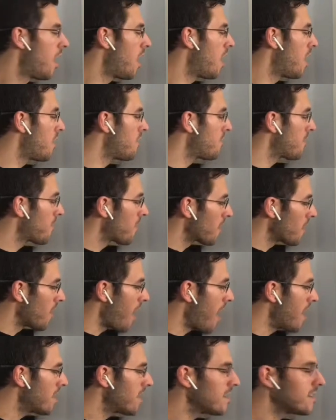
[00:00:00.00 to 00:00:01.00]
For a
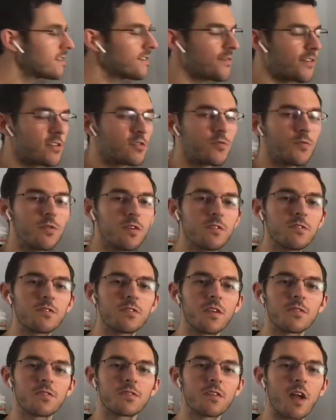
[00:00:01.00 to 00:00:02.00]
lot of individuals,
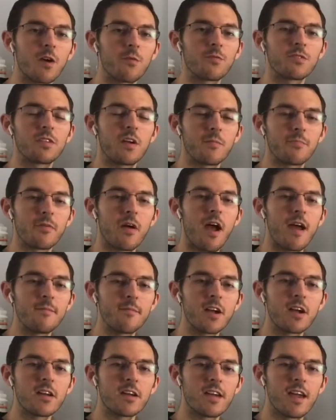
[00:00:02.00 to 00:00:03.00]
they'll start with their
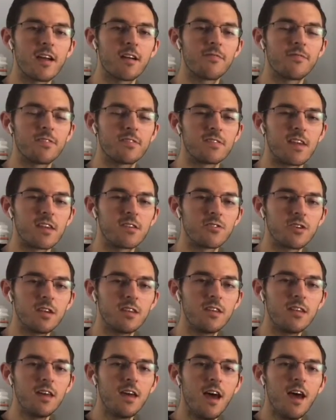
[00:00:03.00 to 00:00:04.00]
primary care
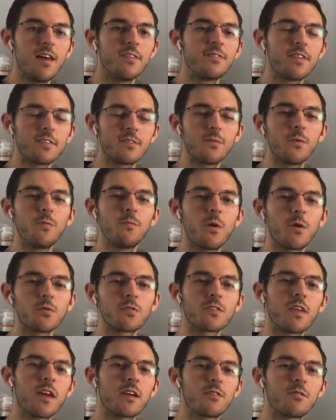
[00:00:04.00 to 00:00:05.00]
physician. This will
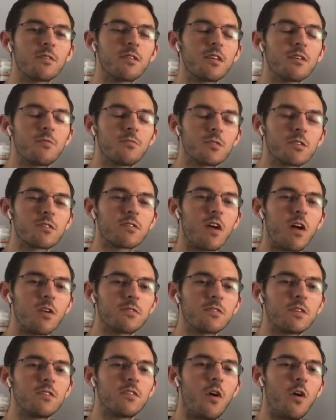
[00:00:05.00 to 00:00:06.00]
most likely
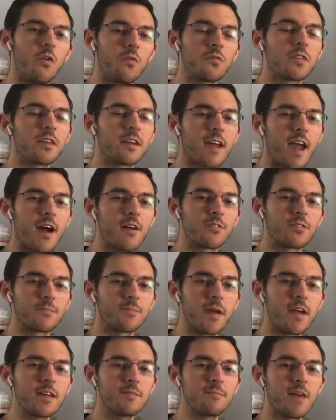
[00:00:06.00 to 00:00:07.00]
result in over the counter
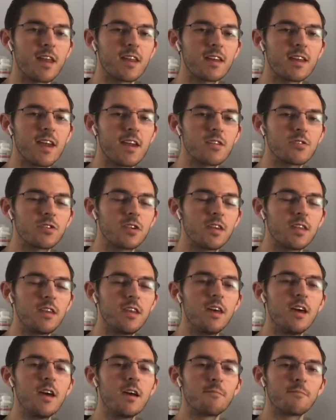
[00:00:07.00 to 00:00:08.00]
pain
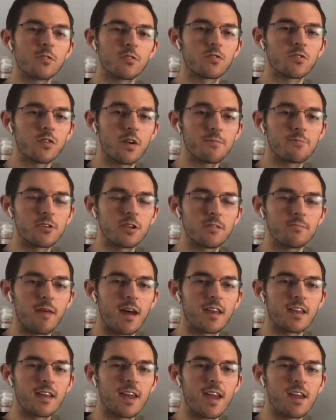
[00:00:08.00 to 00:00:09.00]
medication, prescription
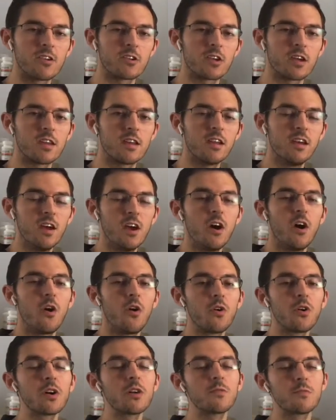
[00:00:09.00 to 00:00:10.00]
medication,
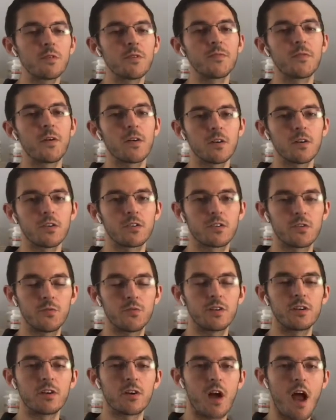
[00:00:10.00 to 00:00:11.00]
or a referral
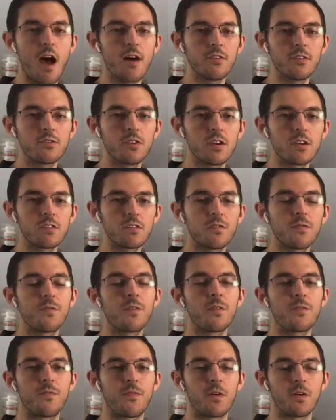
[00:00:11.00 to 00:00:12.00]
to a neurologist
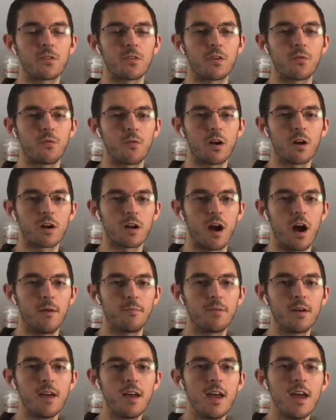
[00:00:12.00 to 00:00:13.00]
for further
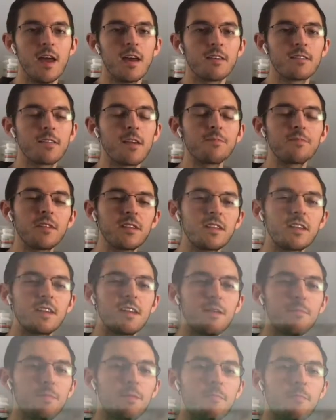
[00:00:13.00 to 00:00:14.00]
workup. Something to
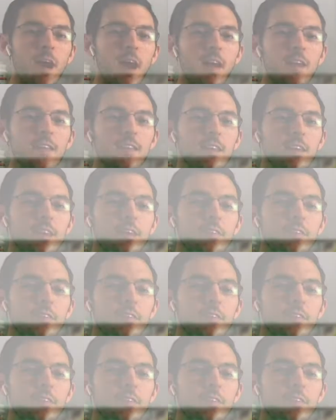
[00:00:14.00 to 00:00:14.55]
keep in mind